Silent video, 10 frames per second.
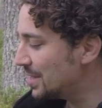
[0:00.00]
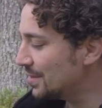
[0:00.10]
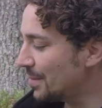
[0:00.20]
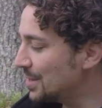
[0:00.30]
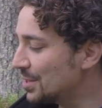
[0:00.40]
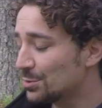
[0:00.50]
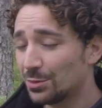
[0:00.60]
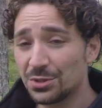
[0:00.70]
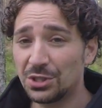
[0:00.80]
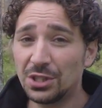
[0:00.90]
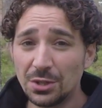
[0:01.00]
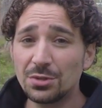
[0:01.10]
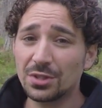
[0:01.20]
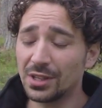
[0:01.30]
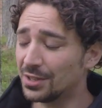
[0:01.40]
I mean, this one's
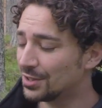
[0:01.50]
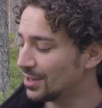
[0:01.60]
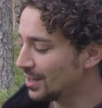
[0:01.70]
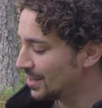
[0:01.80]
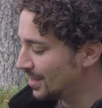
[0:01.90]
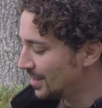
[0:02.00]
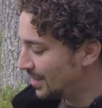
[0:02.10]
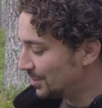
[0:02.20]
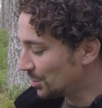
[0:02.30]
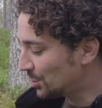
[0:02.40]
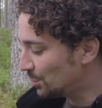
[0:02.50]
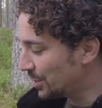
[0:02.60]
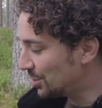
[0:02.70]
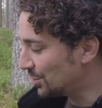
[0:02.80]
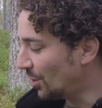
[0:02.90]
useless. It just
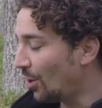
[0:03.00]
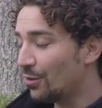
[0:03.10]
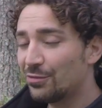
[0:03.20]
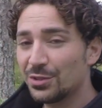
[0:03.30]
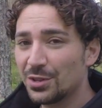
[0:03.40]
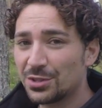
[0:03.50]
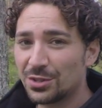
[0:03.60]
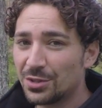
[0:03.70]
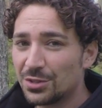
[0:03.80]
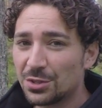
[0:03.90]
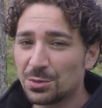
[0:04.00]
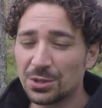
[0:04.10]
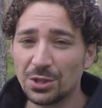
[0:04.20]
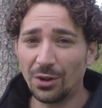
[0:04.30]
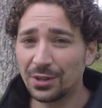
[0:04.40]
switches off as soon as you
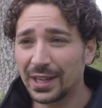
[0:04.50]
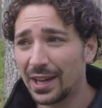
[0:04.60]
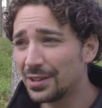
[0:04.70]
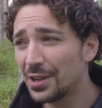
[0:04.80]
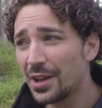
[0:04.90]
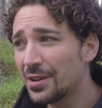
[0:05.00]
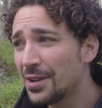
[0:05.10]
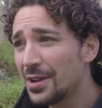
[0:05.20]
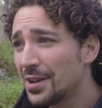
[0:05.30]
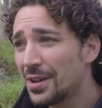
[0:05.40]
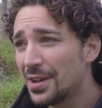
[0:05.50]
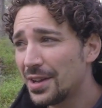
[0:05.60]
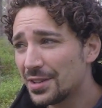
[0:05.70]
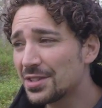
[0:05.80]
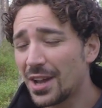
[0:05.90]
switch it again, you know.
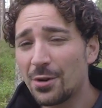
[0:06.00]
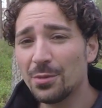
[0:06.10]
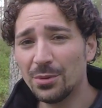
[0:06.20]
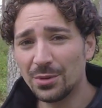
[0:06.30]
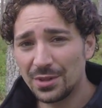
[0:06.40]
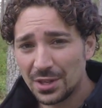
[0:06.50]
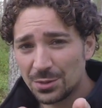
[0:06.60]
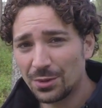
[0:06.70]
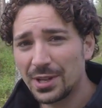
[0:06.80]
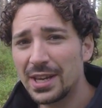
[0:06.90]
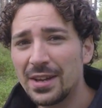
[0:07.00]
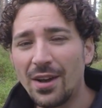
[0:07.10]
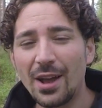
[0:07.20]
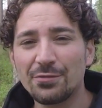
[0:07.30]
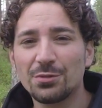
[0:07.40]
It's terrible. And this one here,
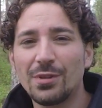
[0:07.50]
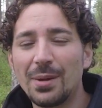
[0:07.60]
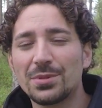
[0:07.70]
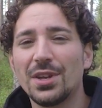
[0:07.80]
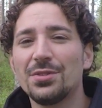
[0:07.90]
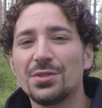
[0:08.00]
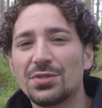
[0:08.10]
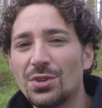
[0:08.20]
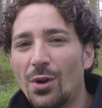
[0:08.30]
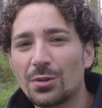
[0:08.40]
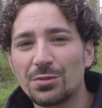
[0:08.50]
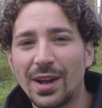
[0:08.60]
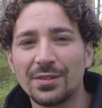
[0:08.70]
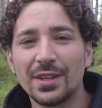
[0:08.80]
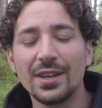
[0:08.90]
I have to wrap tons of socks
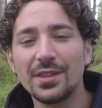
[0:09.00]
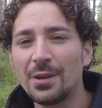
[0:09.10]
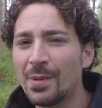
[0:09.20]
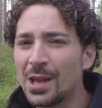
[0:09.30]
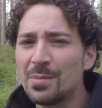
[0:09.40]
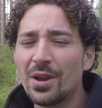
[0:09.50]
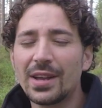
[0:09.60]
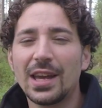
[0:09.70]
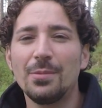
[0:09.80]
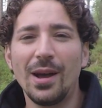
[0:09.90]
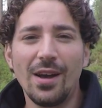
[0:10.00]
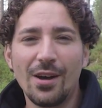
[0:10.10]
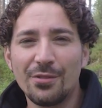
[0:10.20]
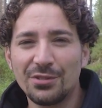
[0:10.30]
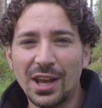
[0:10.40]
around it, and then maybe I get about
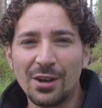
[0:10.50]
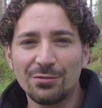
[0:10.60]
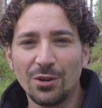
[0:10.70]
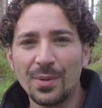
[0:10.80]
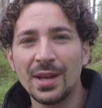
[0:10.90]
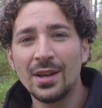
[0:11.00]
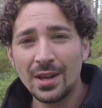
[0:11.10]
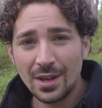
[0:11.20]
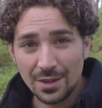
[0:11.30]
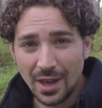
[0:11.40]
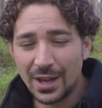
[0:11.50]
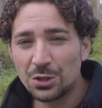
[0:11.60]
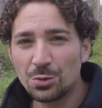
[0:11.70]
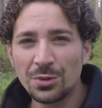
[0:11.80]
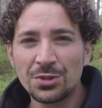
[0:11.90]
half an hour from it. The
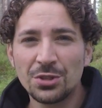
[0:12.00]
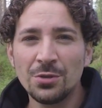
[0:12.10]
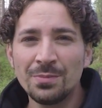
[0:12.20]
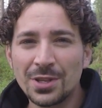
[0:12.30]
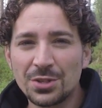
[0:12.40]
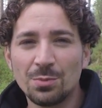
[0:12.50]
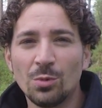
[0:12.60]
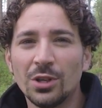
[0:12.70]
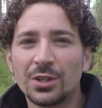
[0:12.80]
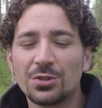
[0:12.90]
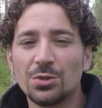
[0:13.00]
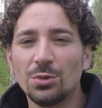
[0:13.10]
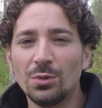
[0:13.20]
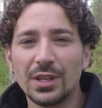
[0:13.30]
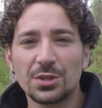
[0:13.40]
H1 Zoom doesn't work at
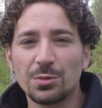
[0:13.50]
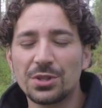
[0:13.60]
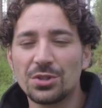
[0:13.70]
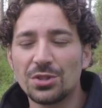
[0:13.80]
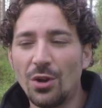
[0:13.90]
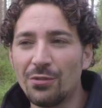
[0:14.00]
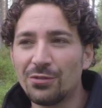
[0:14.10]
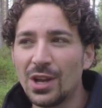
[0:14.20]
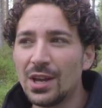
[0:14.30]
all, it switches off.